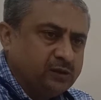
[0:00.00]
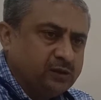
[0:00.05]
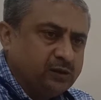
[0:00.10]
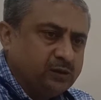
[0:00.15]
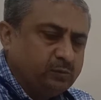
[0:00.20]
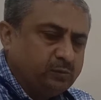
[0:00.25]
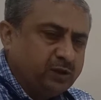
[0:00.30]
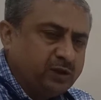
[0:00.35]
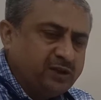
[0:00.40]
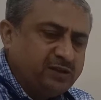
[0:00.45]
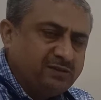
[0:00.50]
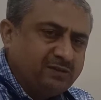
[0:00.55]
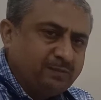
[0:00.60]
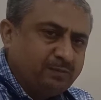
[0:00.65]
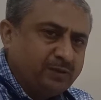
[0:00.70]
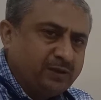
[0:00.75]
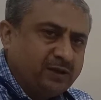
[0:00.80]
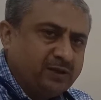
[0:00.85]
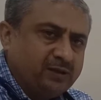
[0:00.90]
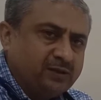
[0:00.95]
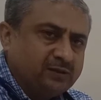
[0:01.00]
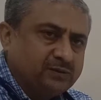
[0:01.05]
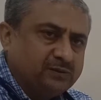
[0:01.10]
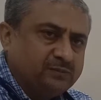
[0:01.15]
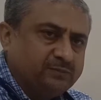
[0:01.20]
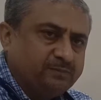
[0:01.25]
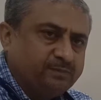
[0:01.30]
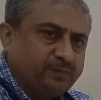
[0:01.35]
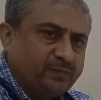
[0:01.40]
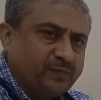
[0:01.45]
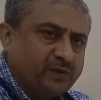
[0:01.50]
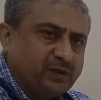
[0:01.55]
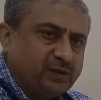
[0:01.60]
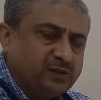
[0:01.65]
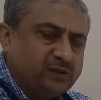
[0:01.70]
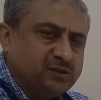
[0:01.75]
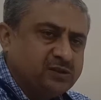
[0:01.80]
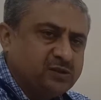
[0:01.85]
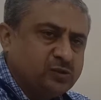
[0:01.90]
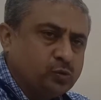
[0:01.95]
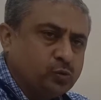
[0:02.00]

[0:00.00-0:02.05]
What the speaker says: Money supply, it's a